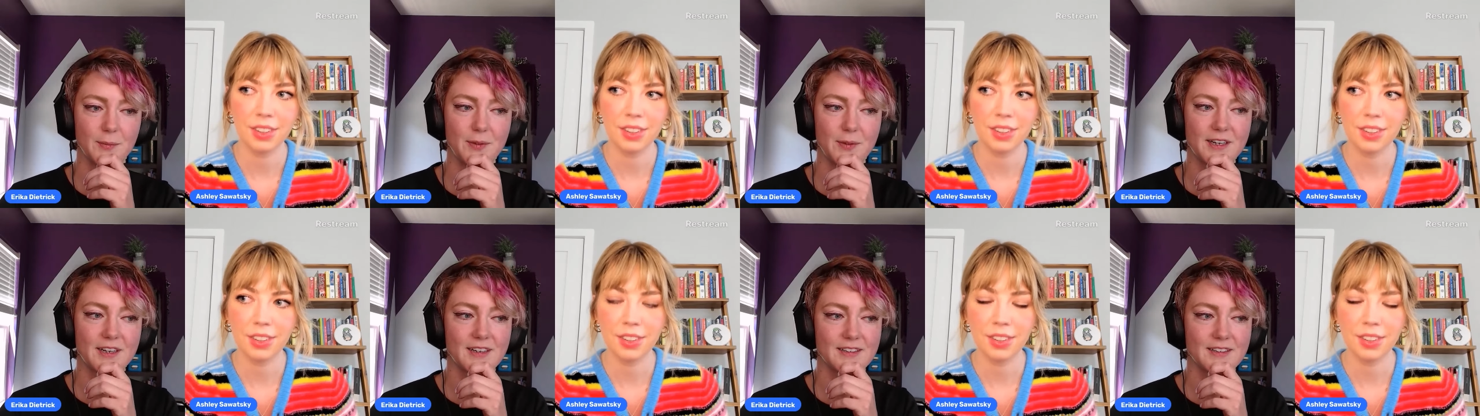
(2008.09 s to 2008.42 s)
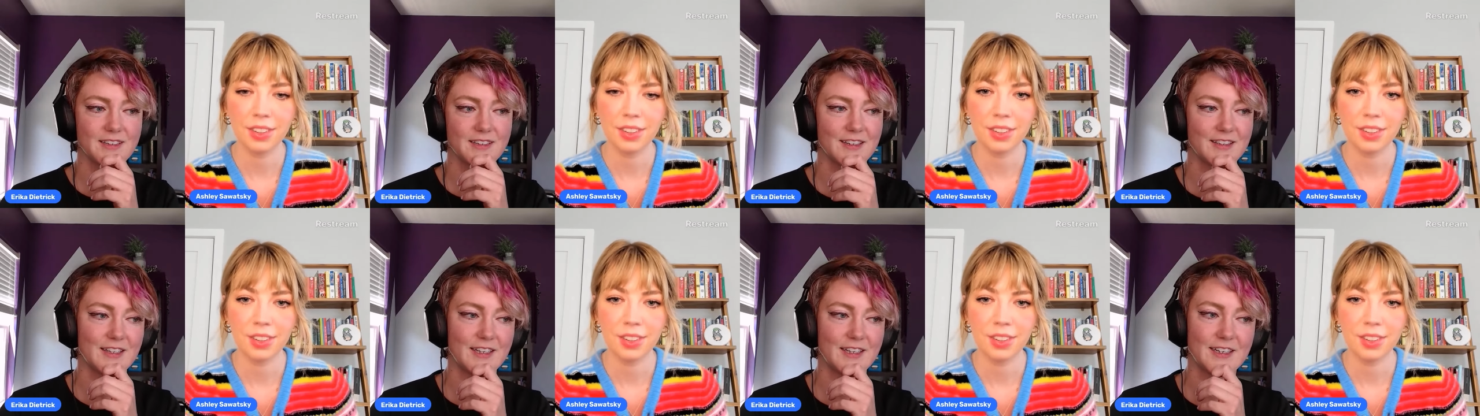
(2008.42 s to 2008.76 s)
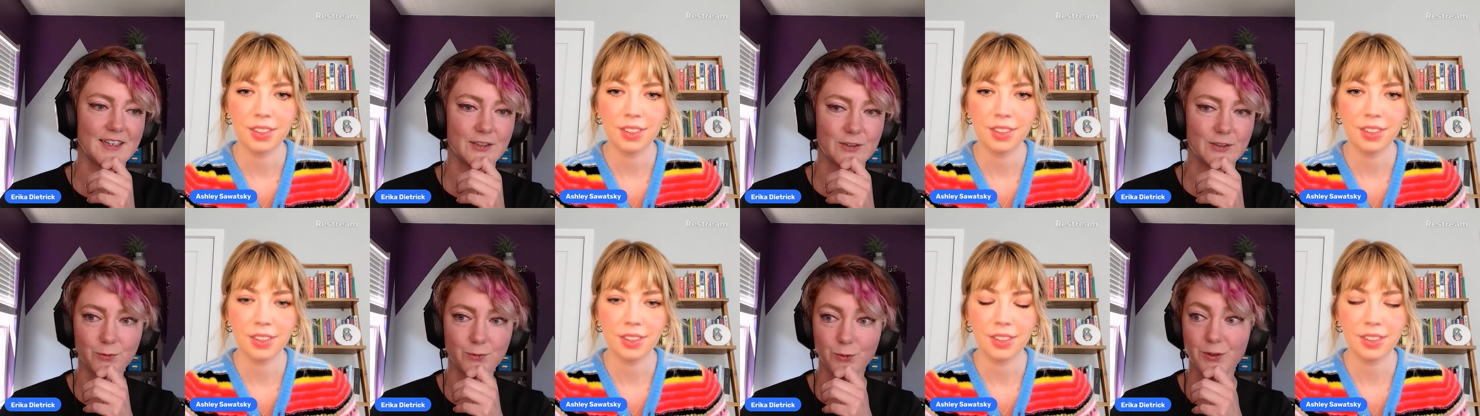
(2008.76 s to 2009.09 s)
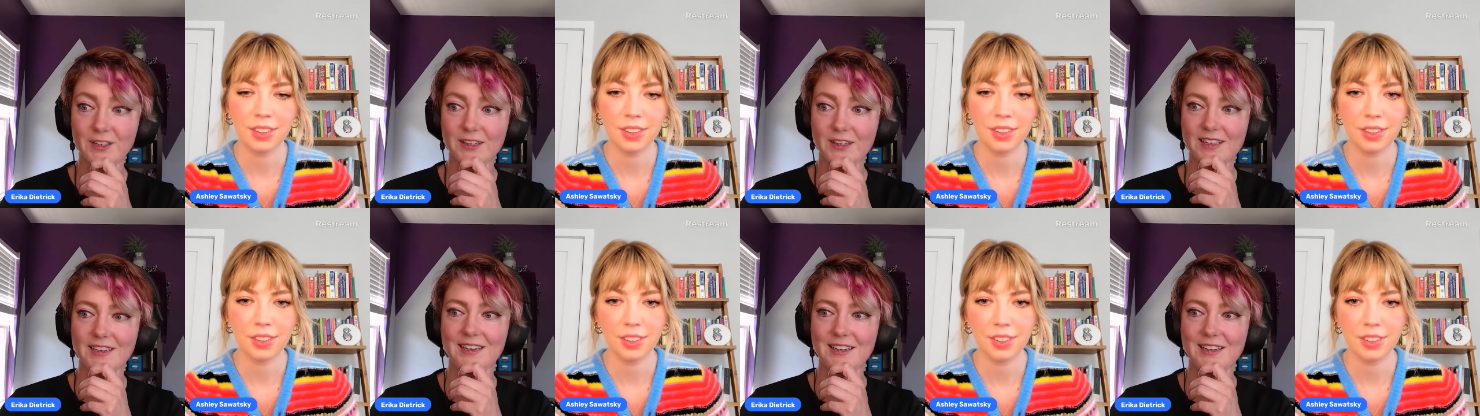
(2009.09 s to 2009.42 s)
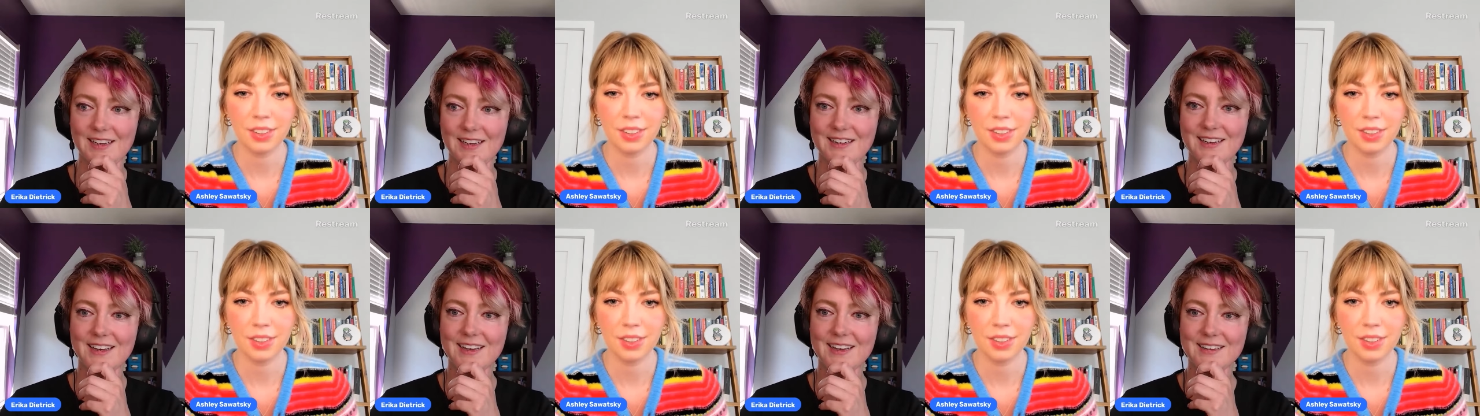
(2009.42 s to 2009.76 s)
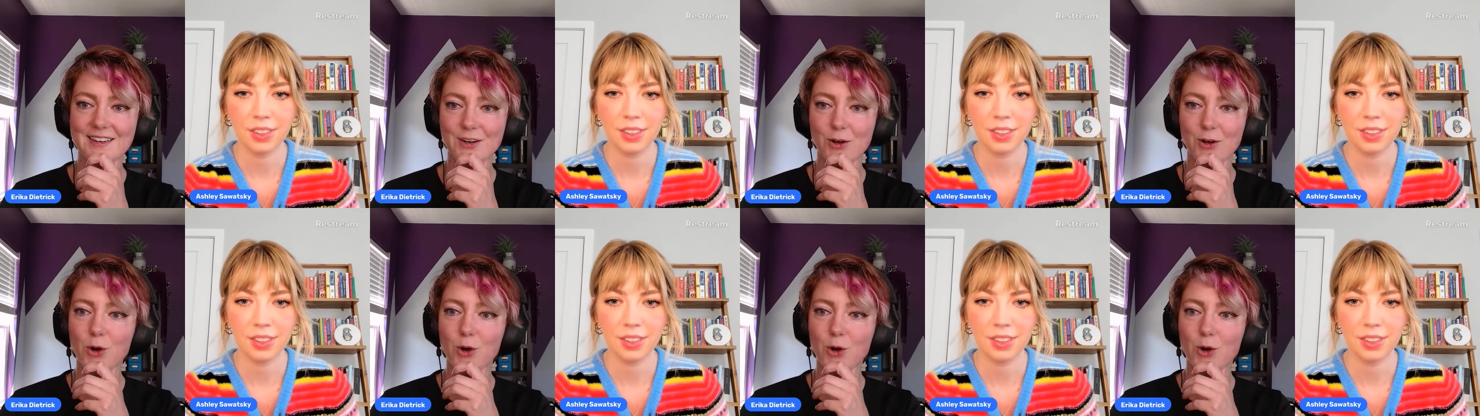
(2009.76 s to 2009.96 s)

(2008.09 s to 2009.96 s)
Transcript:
Speaker 1: because I think it's really needed and